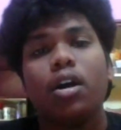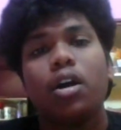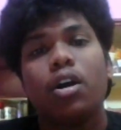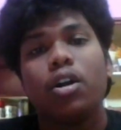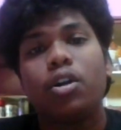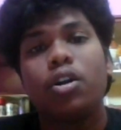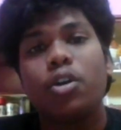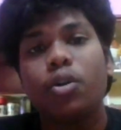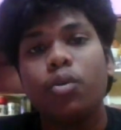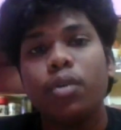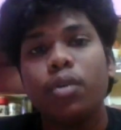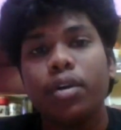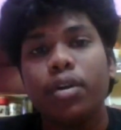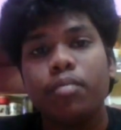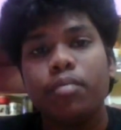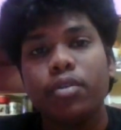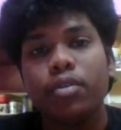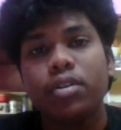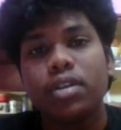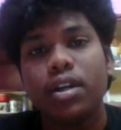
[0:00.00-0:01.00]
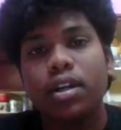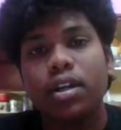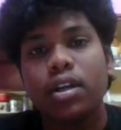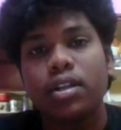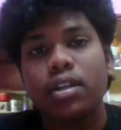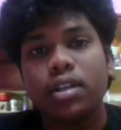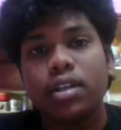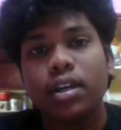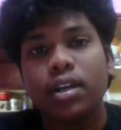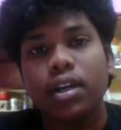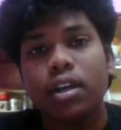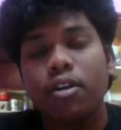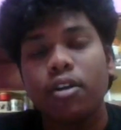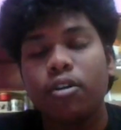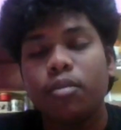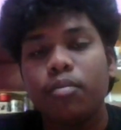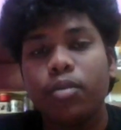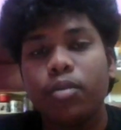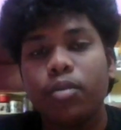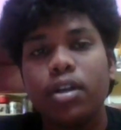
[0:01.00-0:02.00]
two inputs and a single
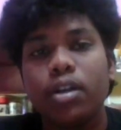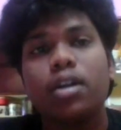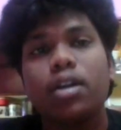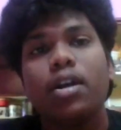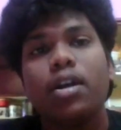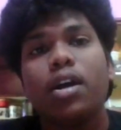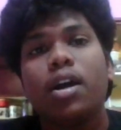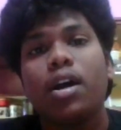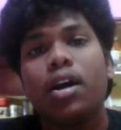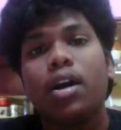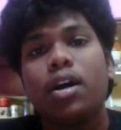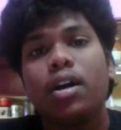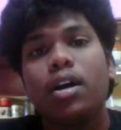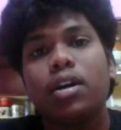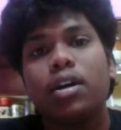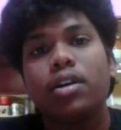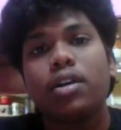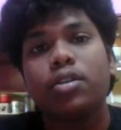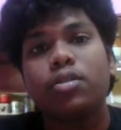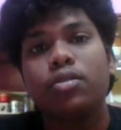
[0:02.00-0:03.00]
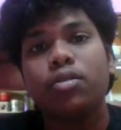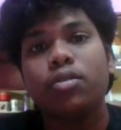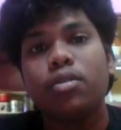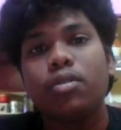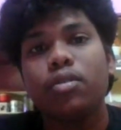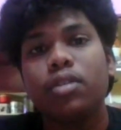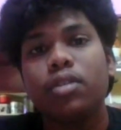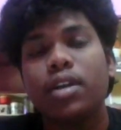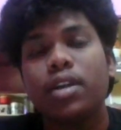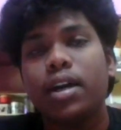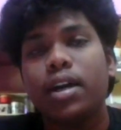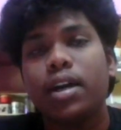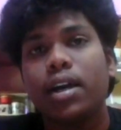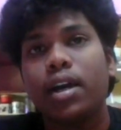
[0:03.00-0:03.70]
output. So the